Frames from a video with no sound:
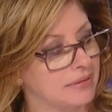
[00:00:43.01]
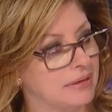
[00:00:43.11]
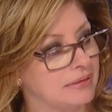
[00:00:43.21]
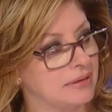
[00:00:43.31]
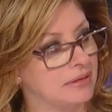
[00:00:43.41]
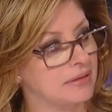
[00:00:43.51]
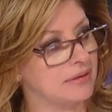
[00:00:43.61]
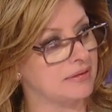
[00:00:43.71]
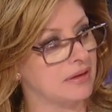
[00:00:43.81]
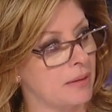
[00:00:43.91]
season
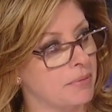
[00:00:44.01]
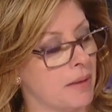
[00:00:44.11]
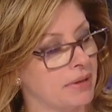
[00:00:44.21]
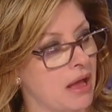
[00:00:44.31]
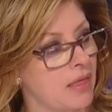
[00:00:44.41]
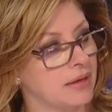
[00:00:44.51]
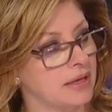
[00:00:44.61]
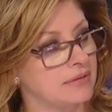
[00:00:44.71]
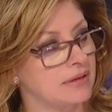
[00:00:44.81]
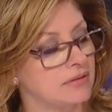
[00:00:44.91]
this upcoming
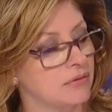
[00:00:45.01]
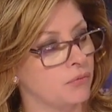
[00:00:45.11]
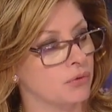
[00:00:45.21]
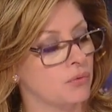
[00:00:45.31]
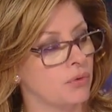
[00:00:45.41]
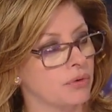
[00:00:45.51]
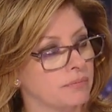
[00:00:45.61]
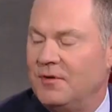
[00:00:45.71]
holiday season. Yeah, we expect quarter.